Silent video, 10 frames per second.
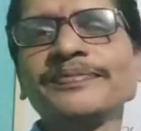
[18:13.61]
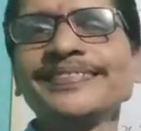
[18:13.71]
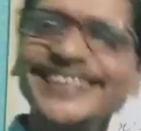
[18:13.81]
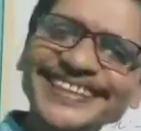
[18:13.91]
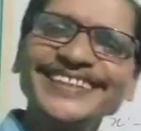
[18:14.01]

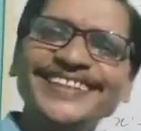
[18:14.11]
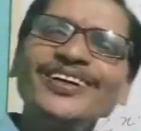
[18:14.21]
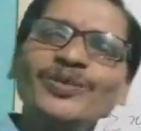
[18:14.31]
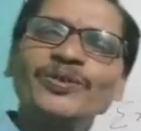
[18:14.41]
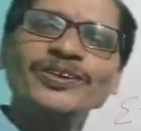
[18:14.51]
This is the
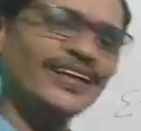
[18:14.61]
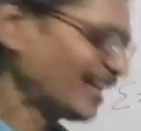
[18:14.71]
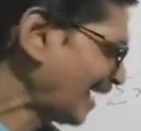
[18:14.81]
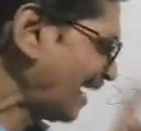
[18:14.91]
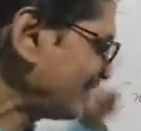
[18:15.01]
rule.
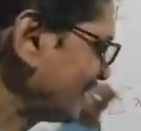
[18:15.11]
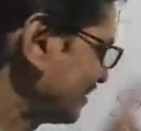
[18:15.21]
And the